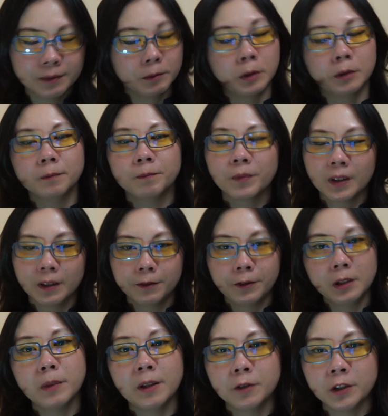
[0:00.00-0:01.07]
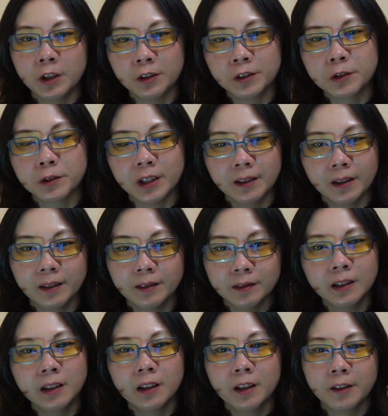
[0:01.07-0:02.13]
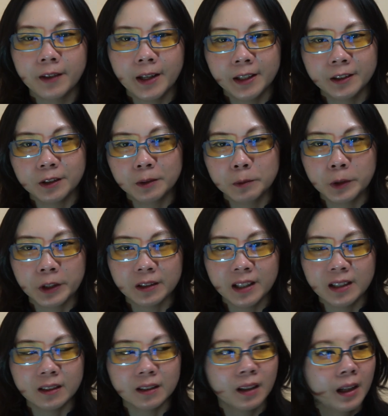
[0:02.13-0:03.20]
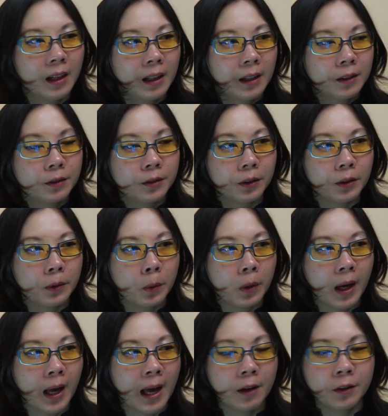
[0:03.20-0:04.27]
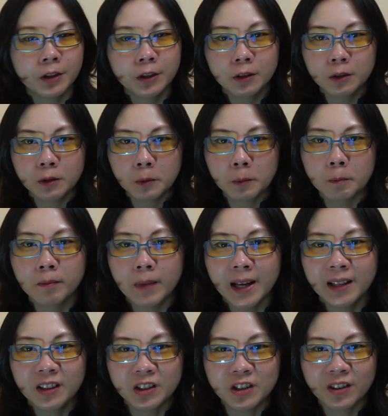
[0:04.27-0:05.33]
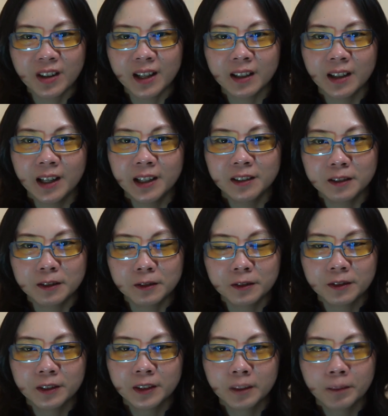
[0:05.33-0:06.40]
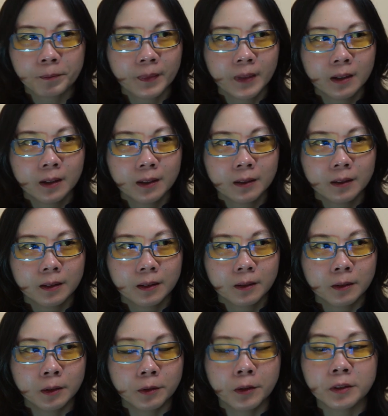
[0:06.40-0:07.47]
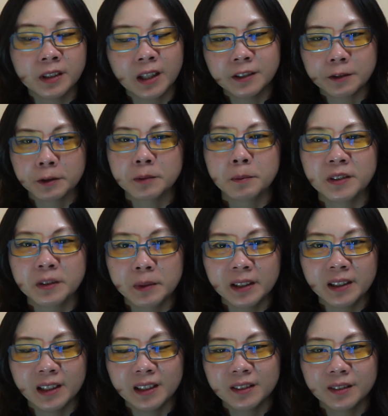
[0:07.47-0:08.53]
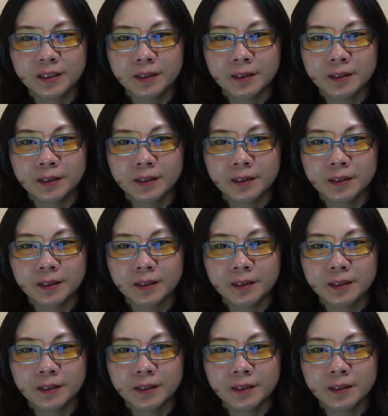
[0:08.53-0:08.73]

Well, food and beverage industry, a lot of hands-on work needed. So how do you manage that kind of or those kinds of responsibilities?